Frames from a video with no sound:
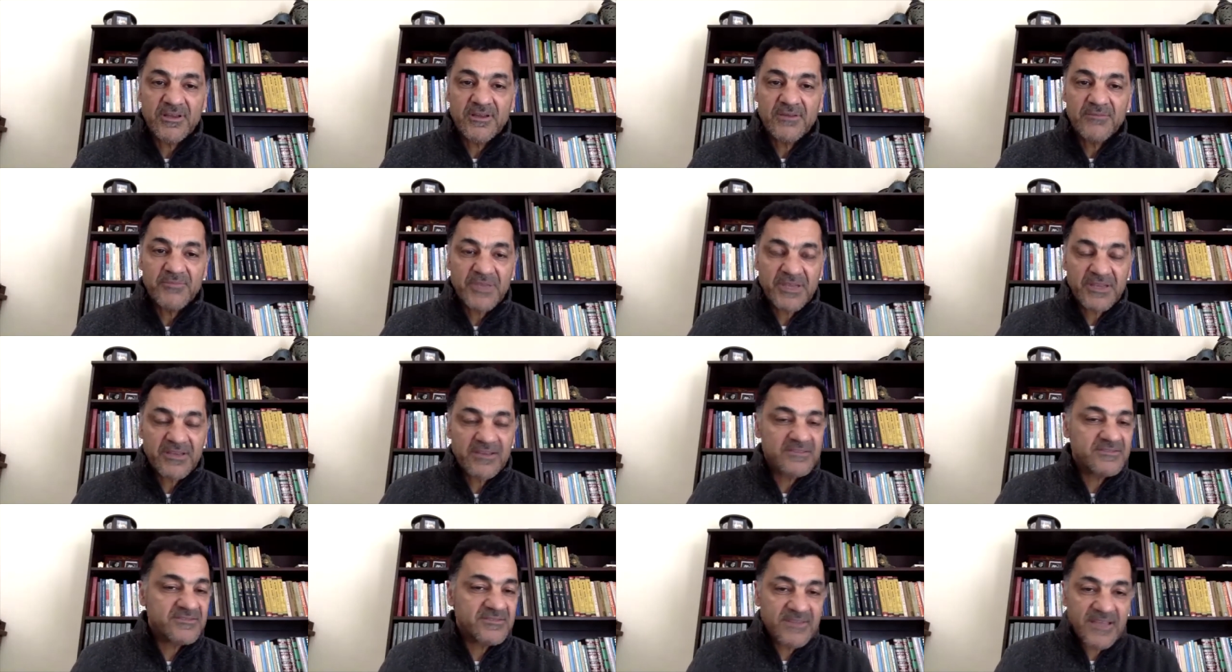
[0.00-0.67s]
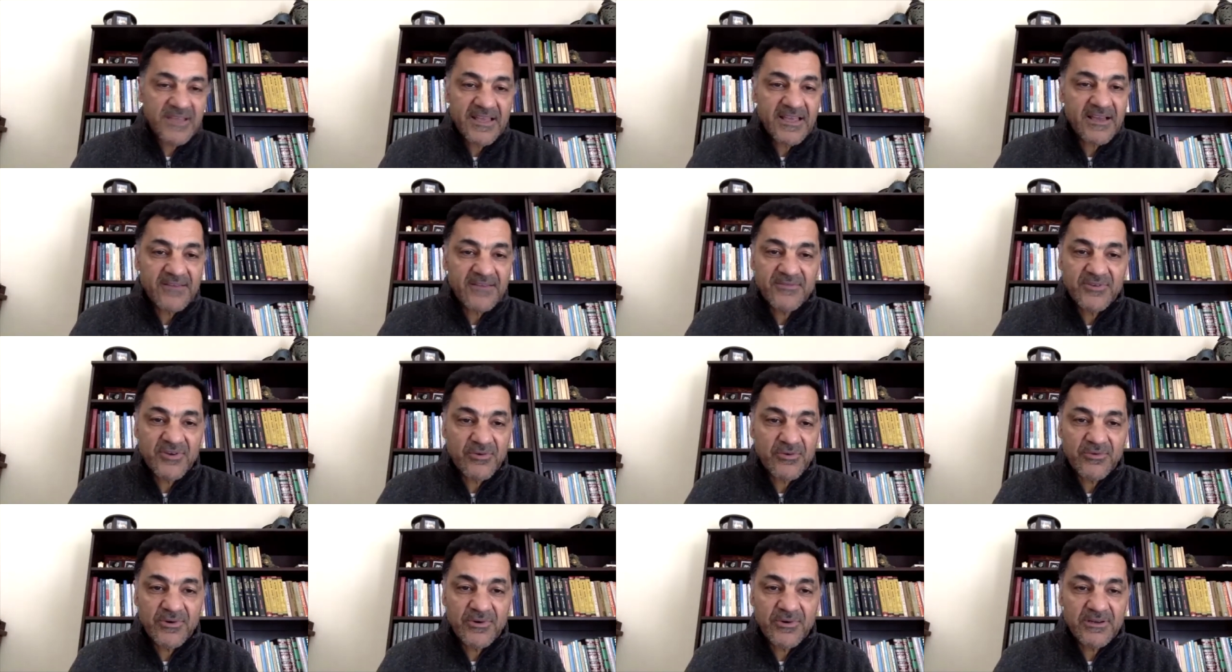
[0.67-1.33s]
because they have
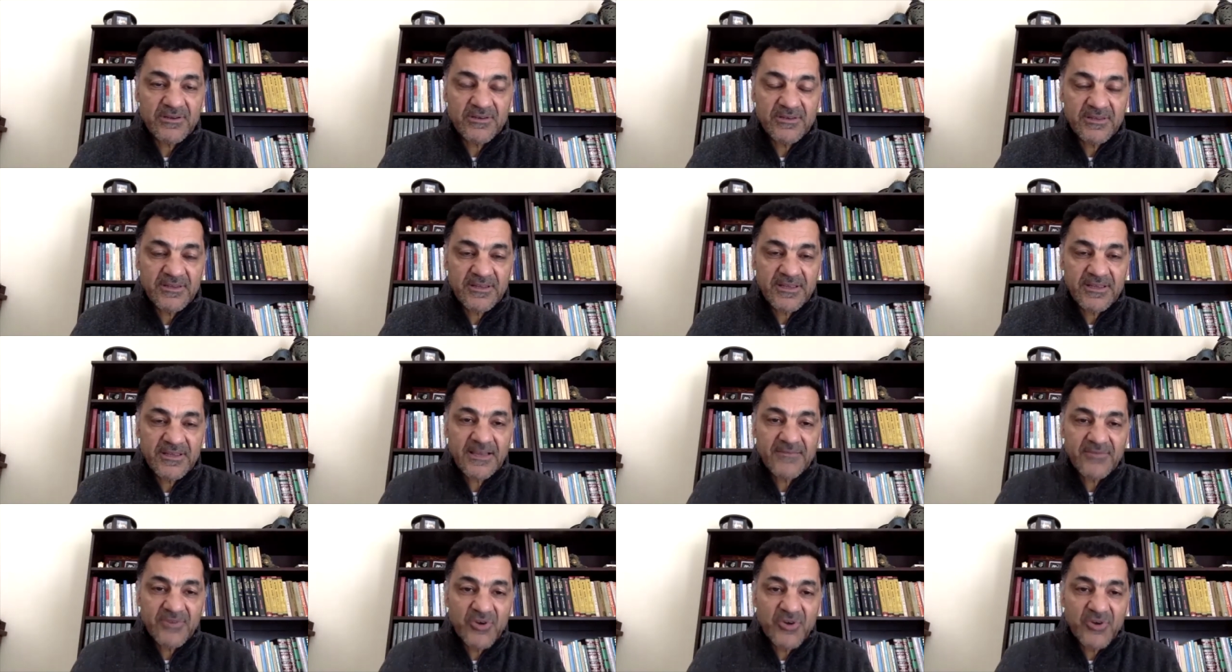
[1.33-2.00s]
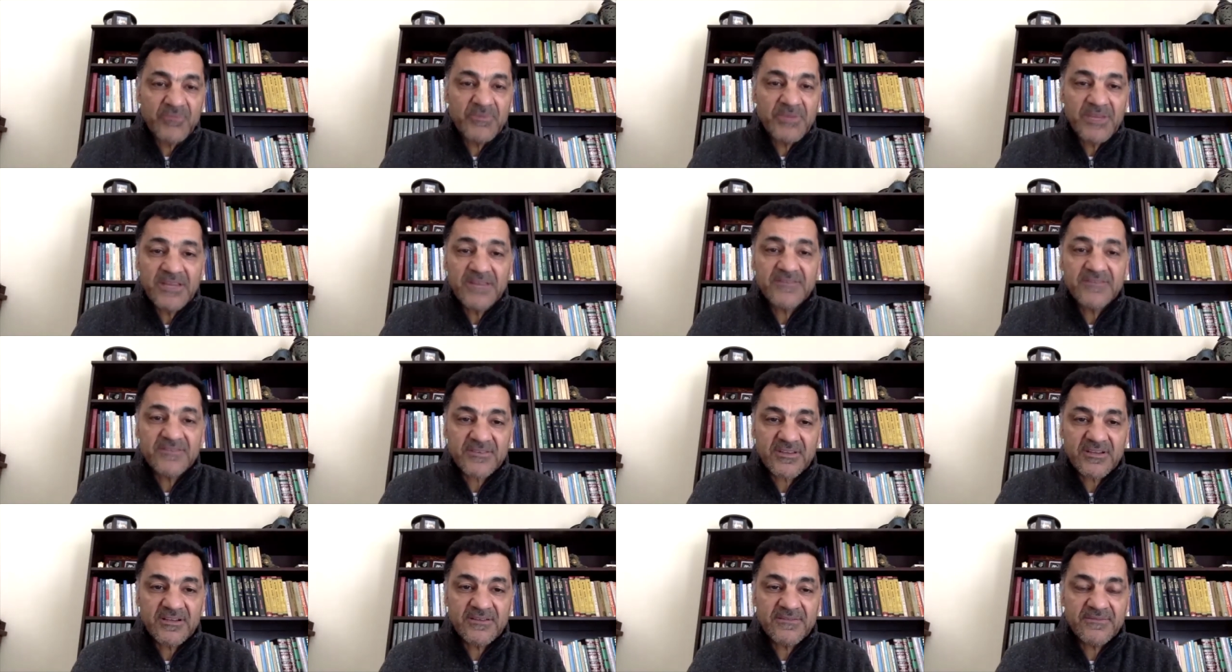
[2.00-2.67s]
no means
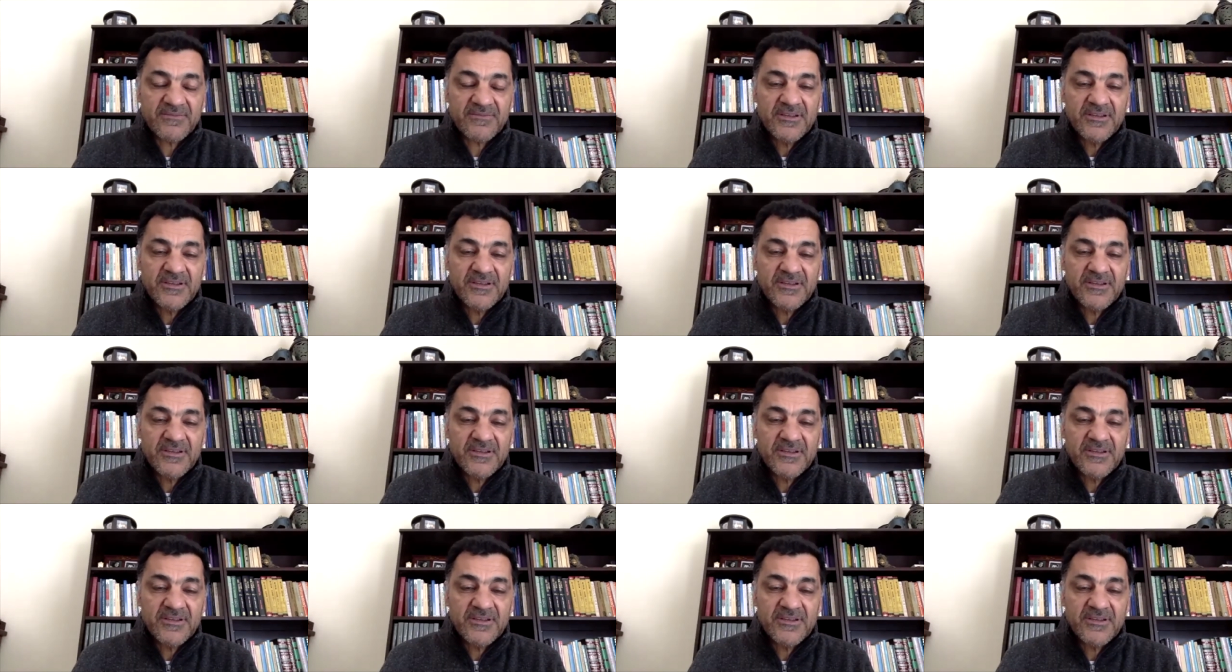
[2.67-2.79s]
of